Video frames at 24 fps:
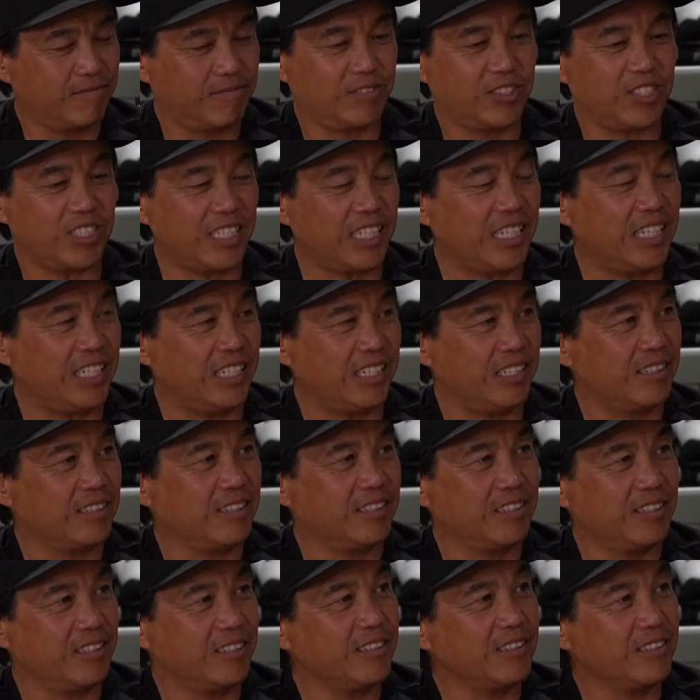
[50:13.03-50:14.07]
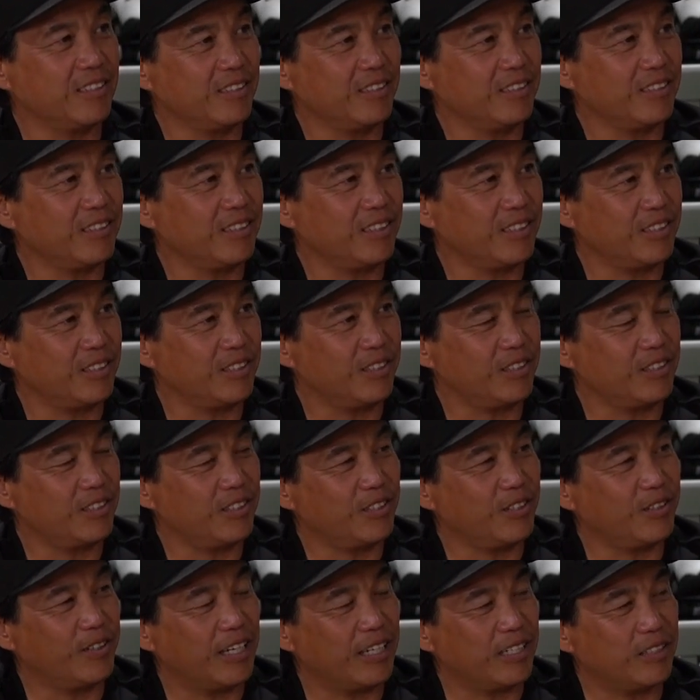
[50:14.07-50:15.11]
scene
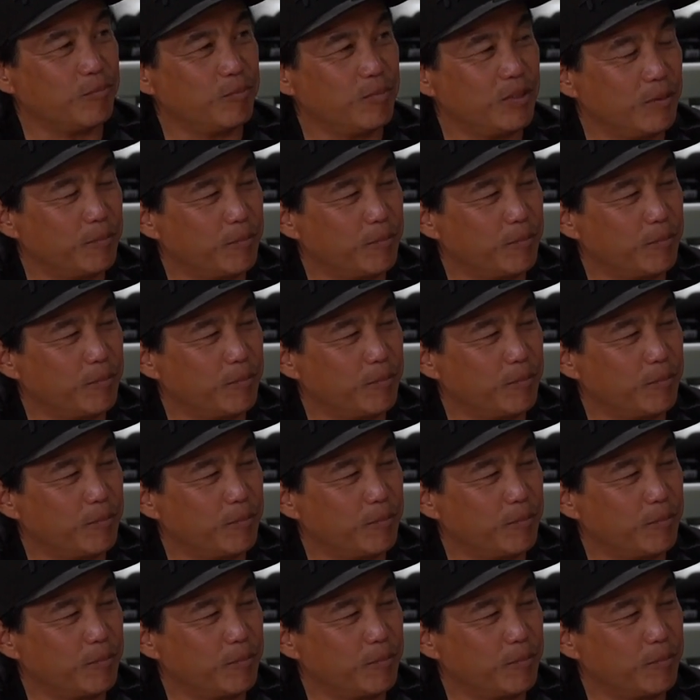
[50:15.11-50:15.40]
you had to